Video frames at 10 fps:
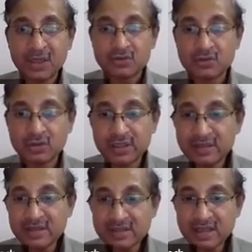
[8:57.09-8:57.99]
So
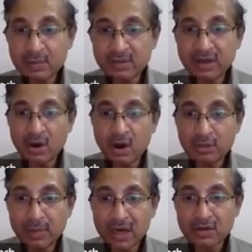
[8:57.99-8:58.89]
these are some of the
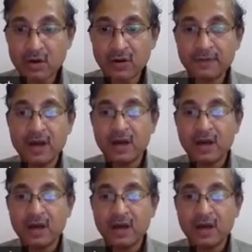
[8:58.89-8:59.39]
hallmark of